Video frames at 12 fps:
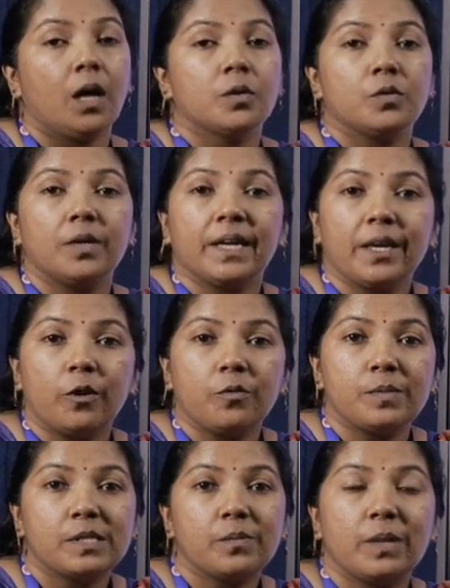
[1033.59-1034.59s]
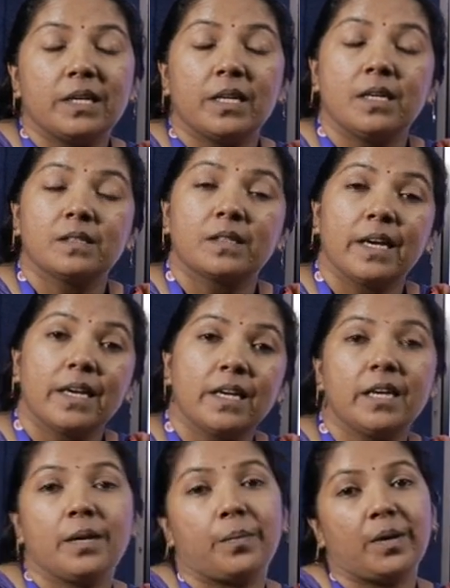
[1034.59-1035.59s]
So, degree of miscibility is
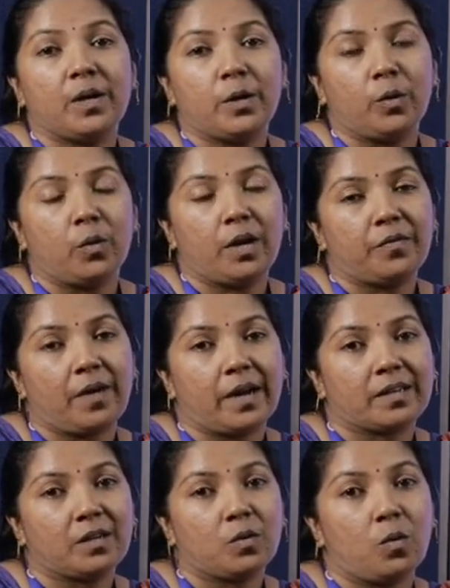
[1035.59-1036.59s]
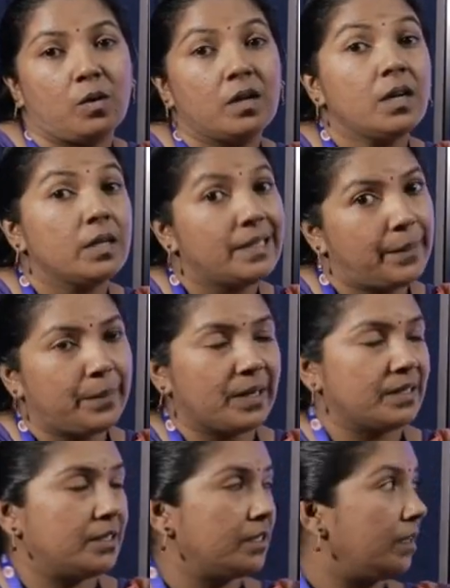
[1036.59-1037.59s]
greatly dependent on a factor called
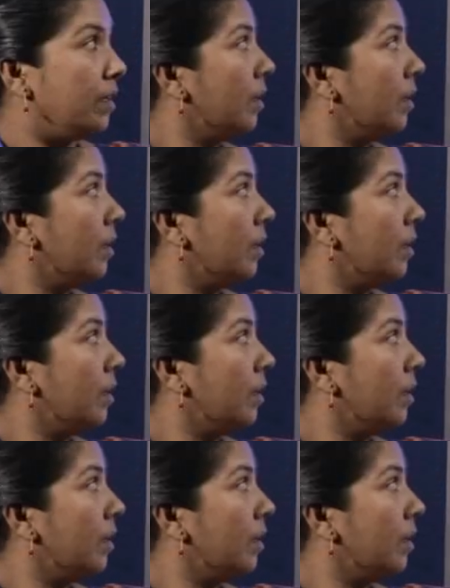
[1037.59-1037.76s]
temperature.